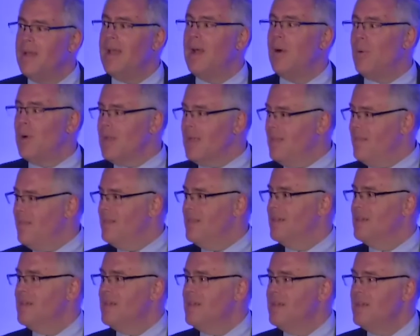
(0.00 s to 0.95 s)
Now, what can
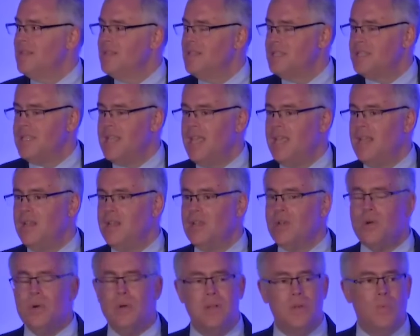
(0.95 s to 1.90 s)
the state
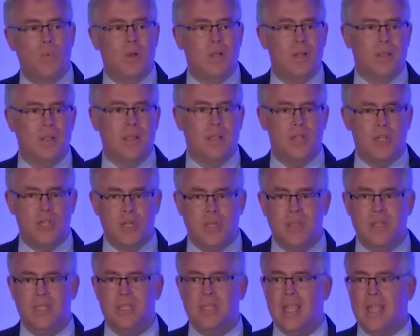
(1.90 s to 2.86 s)
do, and what
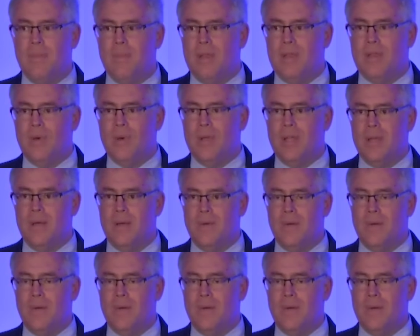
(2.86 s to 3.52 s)
should the state be doing?